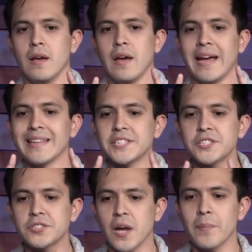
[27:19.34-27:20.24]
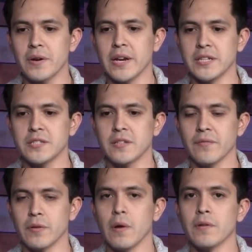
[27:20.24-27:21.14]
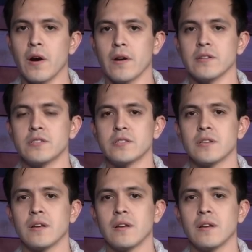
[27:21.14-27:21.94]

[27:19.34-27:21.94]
and the stubbornness of their own hearts.